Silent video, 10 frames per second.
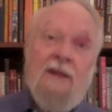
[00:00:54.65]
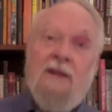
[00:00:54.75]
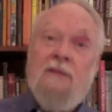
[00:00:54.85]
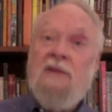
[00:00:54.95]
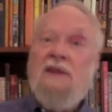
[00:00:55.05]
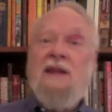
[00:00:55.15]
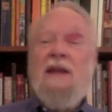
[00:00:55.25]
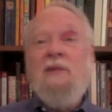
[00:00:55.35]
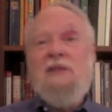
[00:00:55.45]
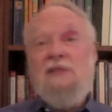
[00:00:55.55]
But then
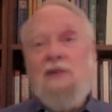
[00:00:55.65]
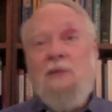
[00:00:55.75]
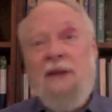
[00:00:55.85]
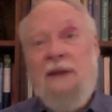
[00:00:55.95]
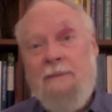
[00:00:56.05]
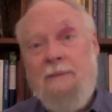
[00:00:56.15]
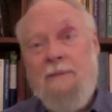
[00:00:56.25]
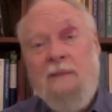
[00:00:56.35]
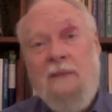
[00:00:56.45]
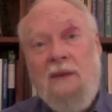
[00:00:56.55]
I'm assuming
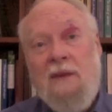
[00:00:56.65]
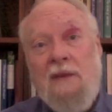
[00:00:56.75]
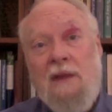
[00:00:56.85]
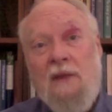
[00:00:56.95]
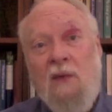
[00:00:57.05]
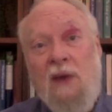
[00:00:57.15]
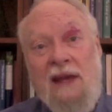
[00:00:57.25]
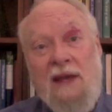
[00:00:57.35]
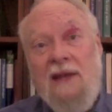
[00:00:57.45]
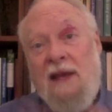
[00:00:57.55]
that
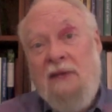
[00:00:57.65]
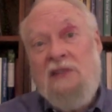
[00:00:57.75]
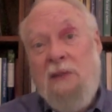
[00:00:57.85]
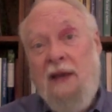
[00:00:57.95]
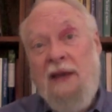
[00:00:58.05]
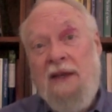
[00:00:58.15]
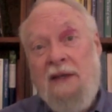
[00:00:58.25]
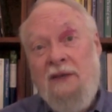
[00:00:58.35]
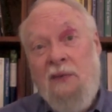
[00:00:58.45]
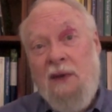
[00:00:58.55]
we can have some
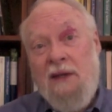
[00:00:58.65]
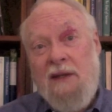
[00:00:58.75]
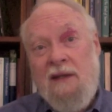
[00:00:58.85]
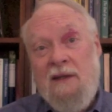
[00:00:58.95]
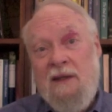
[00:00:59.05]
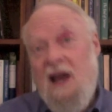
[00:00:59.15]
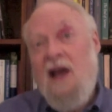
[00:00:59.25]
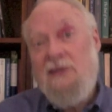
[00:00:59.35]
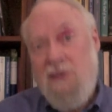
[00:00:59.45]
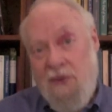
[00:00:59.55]
idea of what
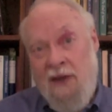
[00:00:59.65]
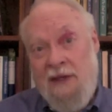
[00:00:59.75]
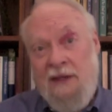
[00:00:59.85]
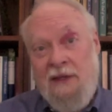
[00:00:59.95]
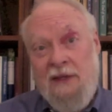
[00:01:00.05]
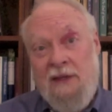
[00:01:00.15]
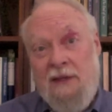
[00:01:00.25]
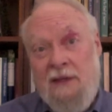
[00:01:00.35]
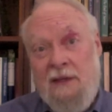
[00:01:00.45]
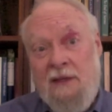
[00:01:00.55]
God's criteria
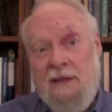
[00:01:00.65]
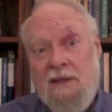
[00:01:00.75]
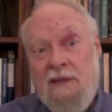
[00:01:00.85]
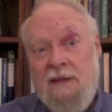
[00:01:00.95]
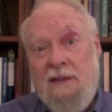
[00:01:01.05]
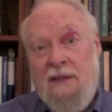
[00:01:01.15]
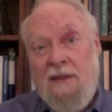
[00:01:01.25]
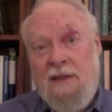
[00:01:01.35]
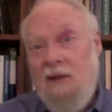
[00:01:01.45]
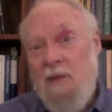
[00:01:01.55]
are.
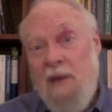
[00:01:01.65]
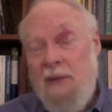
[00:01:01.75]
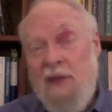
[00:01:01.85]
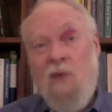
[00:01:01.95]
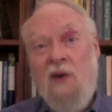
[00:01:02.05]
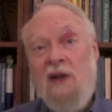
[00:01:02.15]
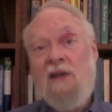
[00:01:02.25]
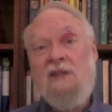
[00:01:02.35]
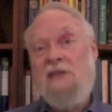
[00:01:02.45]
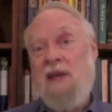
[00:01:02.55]
Maybe he
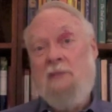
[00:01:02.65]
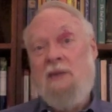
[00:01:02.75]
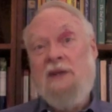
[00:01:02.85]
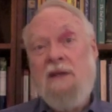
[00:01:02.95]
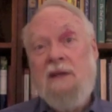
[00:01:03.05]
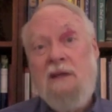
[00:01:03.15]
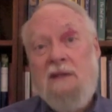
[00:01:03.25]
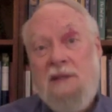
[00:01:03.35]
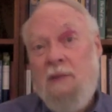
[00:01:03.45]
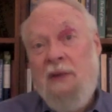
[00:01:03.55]
wanted a skeptic,
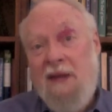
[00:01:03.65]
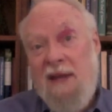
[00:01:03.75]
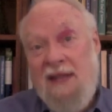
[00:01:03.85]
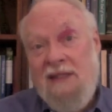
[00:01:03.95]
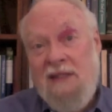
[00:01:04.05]
somebody who'd ask